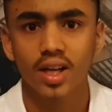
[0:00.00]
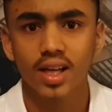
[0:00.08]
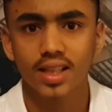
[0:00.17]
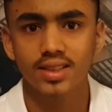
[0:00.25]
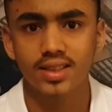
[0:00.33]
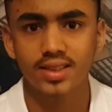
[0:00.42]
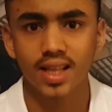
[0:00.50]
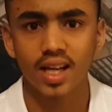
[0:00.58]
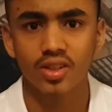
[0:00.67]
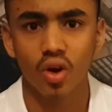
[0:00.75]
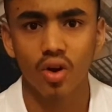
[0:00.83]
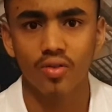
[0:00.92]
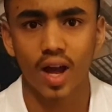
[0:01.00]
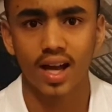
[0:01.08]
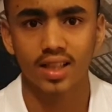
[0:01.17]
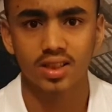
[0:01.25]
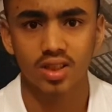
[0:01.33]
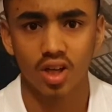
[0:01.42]
instead of
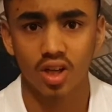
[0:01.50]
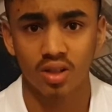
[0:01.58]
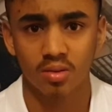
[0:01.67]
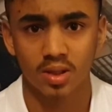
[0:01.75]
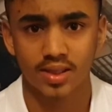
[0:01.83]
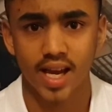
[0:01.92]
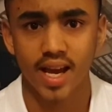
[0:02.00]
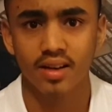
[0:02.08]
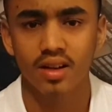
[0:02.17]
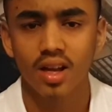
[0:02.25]
as a 10.